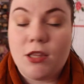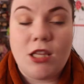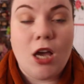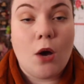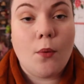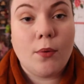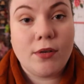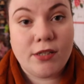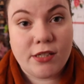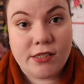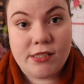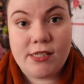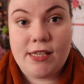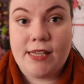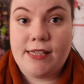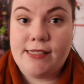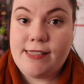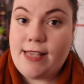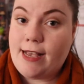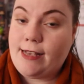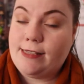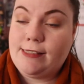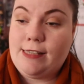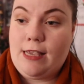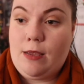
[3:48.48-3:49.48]
that one does the
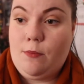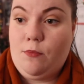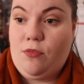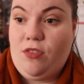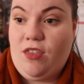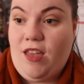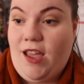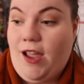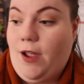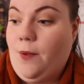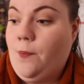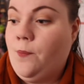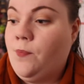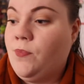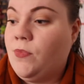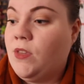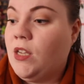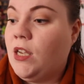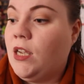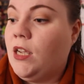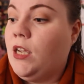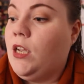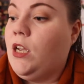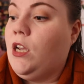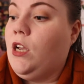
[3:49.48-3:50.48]
exact same thing.
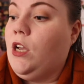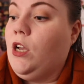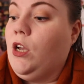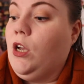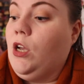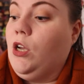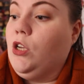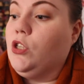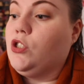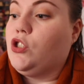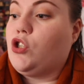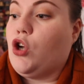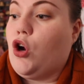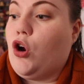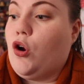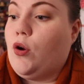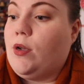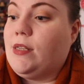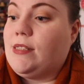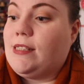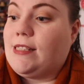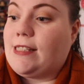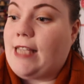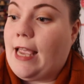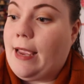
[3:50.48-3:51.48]
So
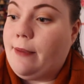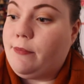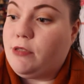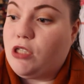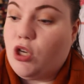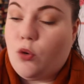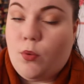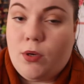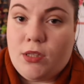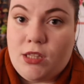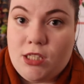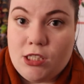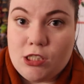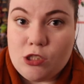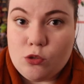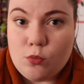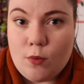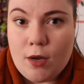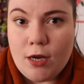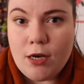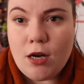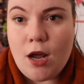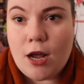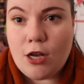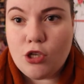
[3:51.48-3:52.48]
same deal with this
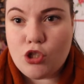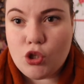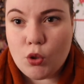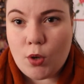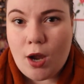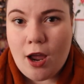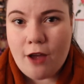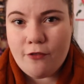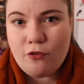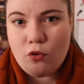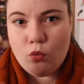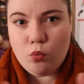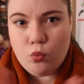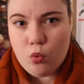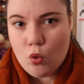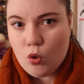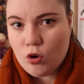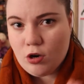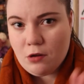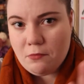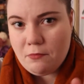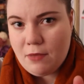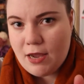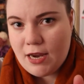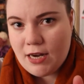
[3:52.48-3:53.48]
one. I do have a
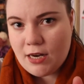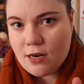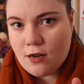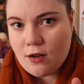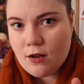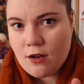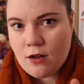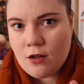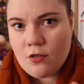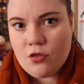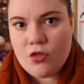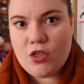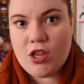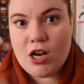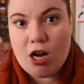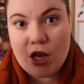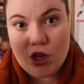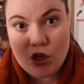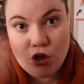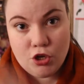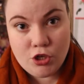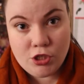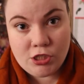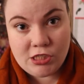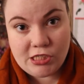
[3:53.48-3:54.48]
water meter that I
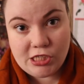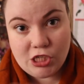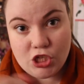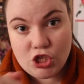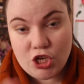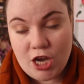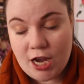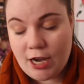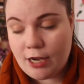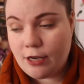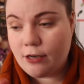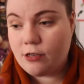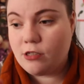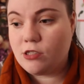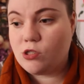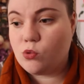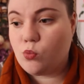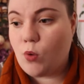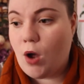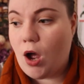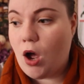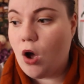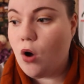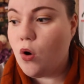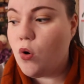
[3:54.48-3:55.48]
use to check it as
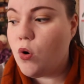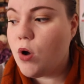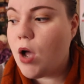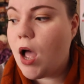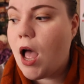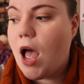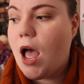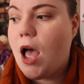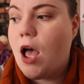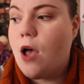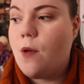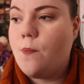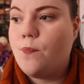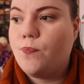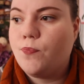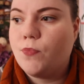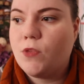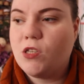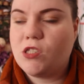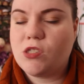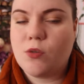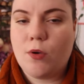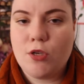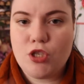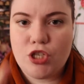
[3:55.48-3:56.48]
well.
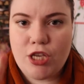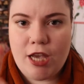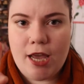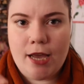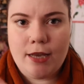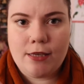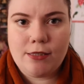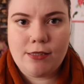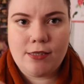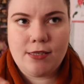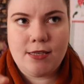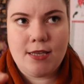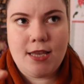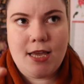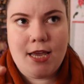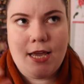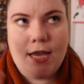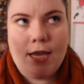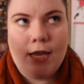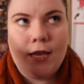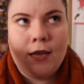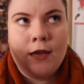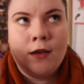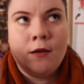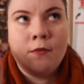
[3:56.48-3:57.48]
So it checks
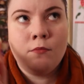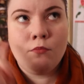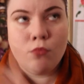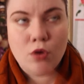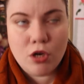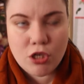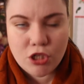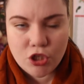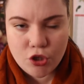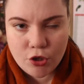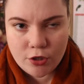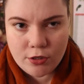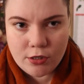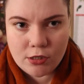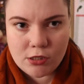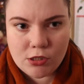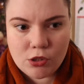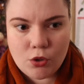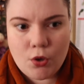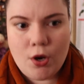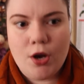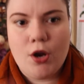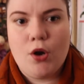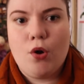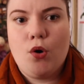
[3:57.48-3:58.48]
the moisture in the
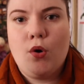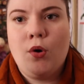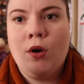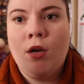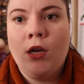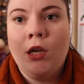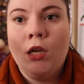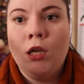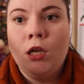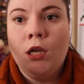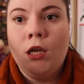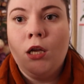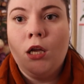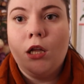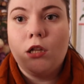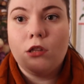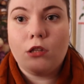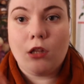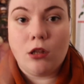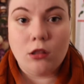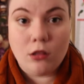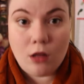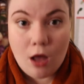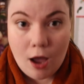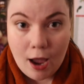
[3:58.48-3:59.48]
soil,
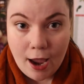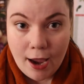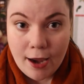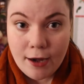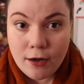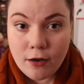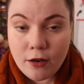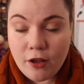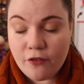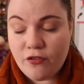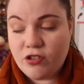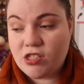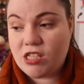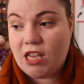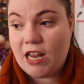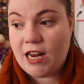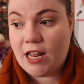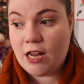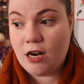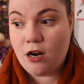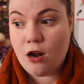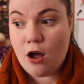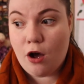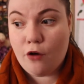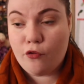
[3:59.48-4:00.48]
the light, if it's getting
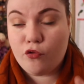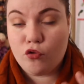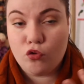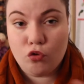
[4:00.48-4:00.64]
enough